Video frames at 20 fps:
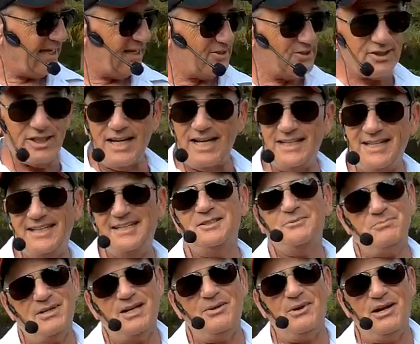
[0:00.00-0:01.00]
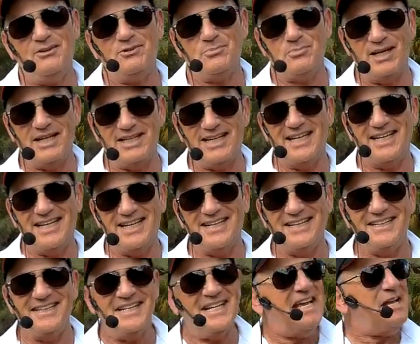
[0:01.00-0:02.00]
outside. Yeah, it's my wife's bike, I get
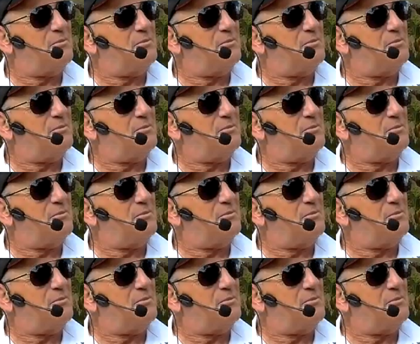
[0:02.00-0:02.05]
it.